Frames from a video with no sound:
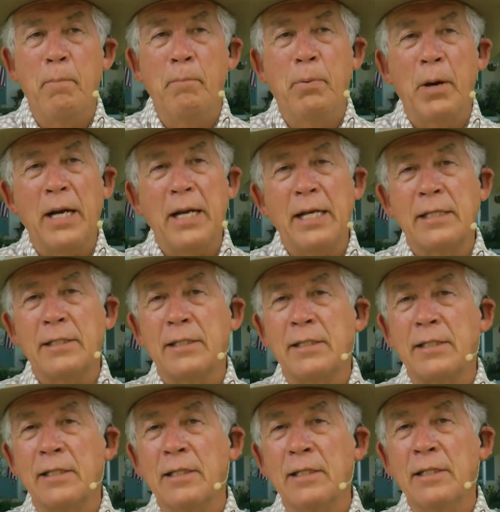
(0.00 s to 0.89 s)
but
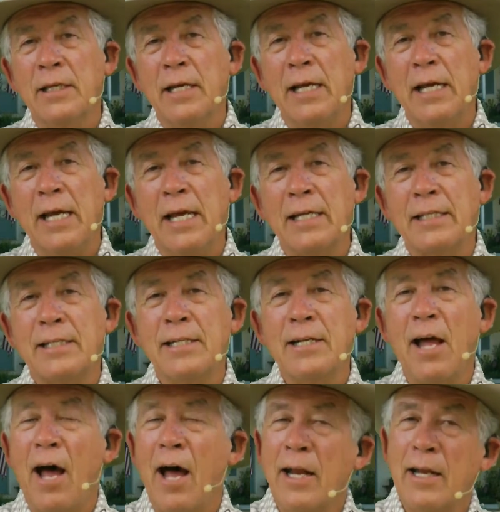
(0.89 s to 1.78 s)
it's, it's
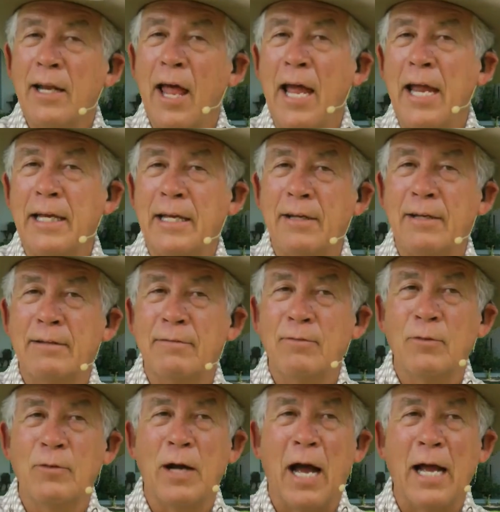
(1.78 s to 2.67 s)
not like
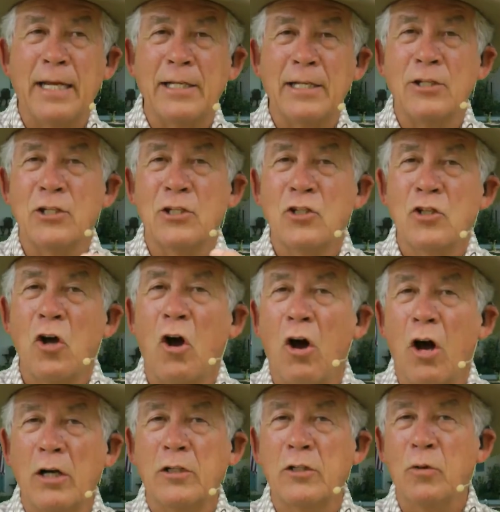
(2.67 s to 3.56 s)
I can just
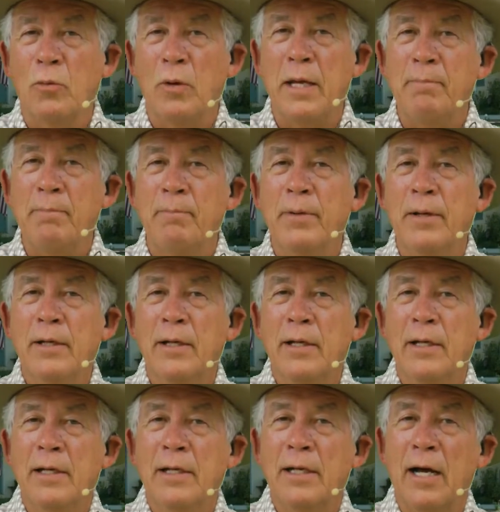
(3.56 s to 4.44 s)
talk to Him.
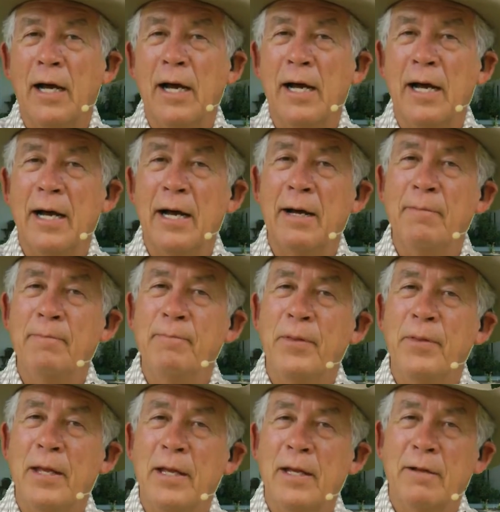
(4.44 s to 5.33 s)

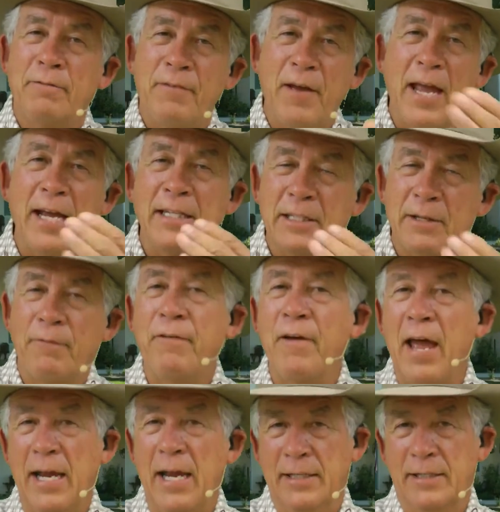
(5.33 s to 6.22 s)
Um, face to
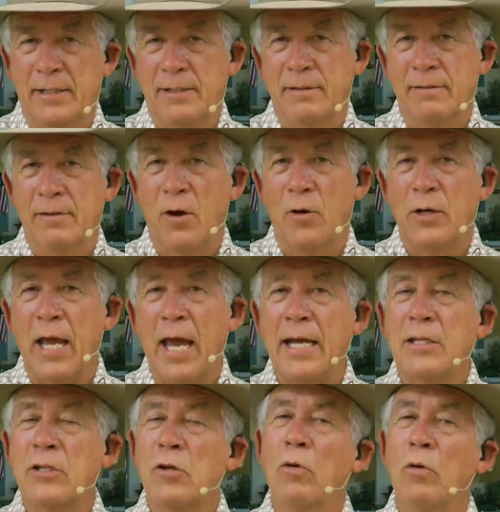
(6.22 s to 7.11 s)
face.
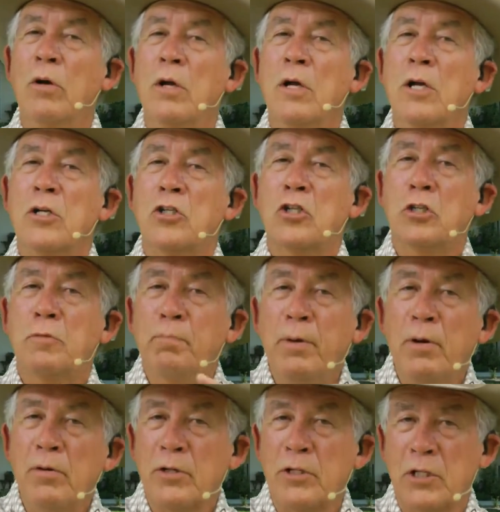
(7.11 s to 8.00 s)
Okay, so
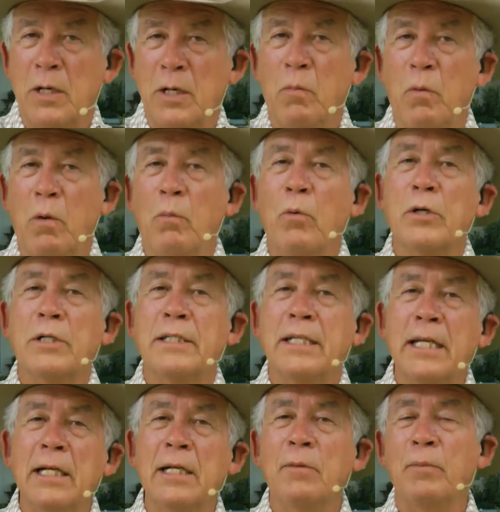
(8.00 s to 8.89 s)
spiritually, when we're
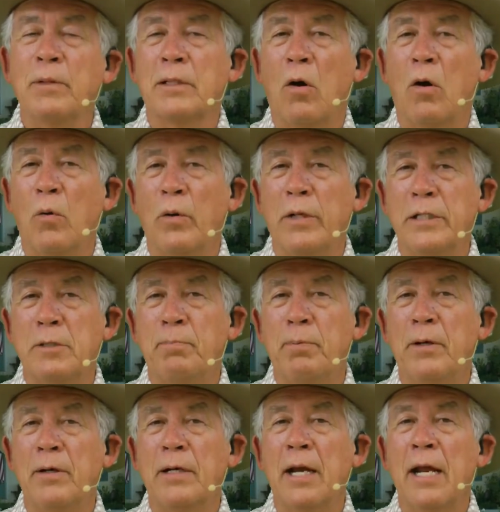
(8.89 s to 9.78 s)
dealing with the Holy
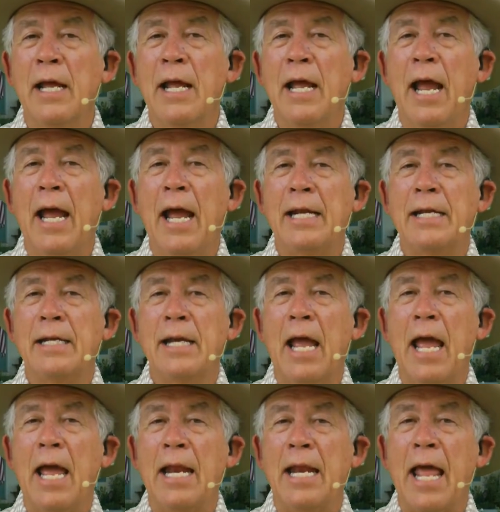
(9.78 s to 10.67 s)
Spirit and,
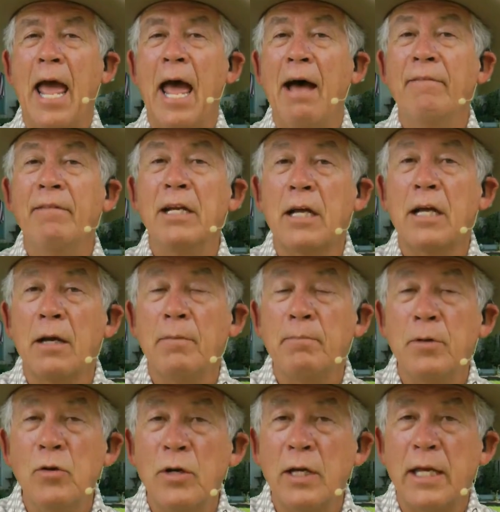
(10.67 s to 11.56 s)
and having
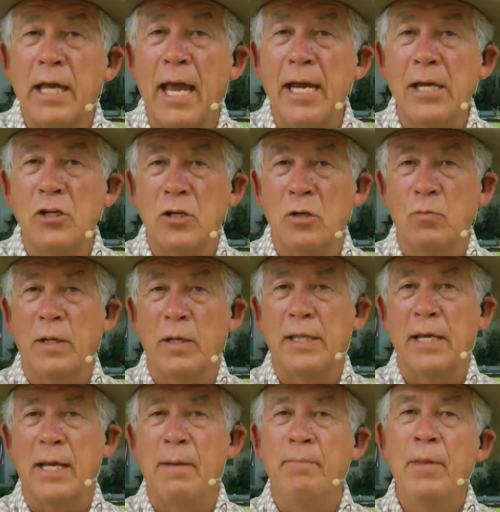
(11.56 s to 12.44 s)
communication
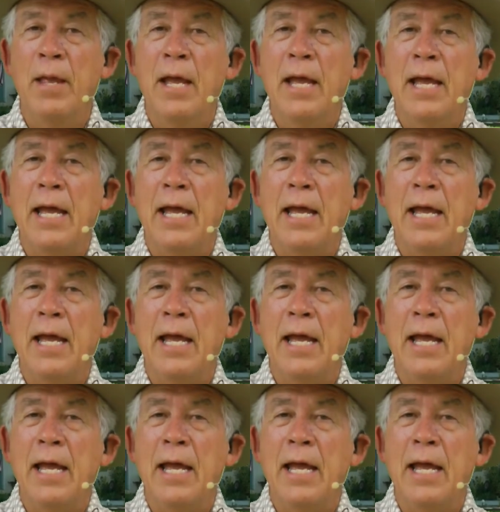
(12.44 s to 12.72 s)
with Him,